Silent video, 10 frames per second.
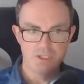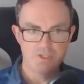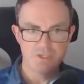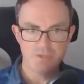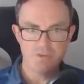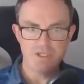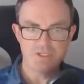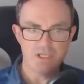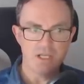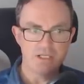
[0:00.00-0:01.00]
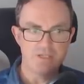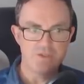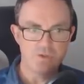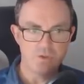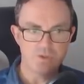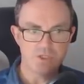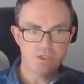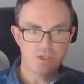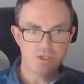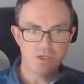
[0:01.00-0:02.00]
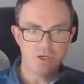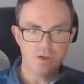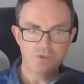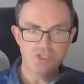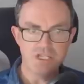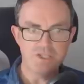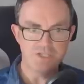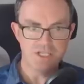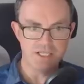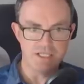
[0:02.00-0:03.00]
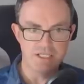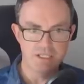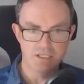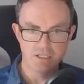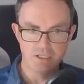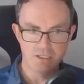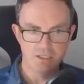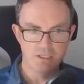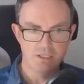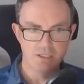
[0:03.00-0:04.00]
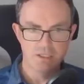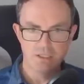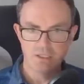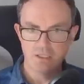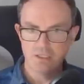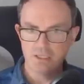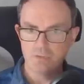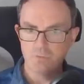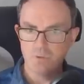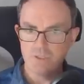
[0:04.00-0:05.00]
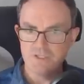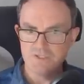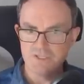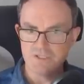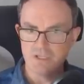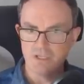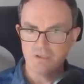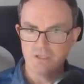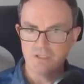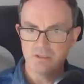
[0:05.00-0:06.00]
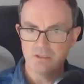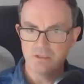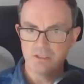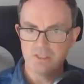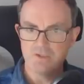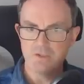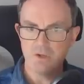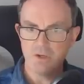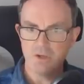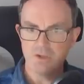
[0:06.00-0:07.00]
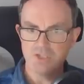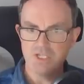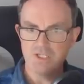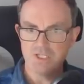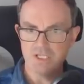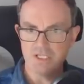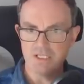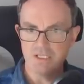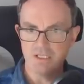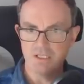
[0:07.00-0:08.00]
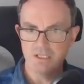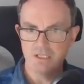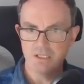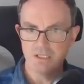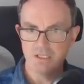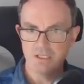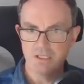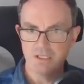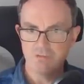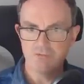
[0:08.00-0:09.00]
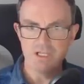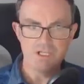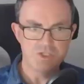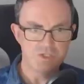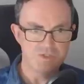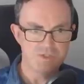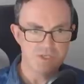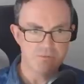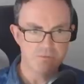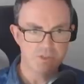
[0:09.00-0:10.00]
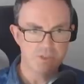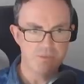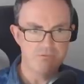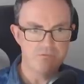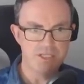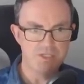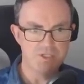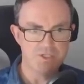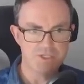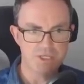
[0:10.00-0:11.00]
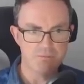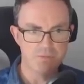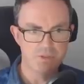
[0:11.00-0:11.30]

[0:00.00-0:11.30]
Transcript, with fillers: So this line is not RGT. Hang on, what is this line then? It's not RGT. Region sum. Can it be region sum?